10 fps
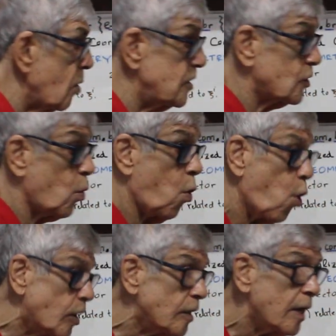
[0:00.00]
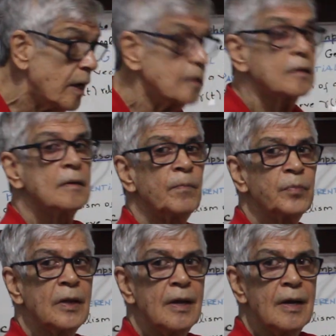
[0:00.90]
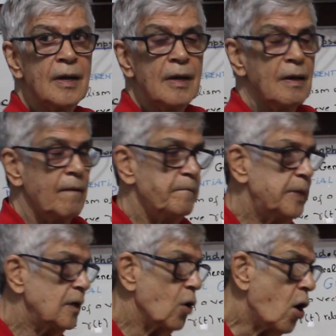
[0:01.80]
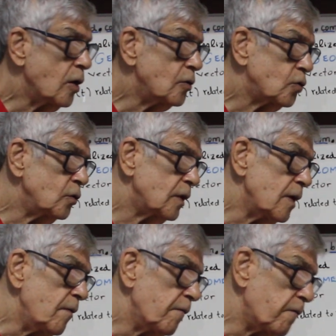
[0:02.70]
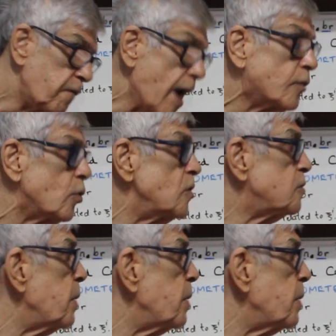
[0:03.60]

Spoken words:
now, is coordinate belong to the vector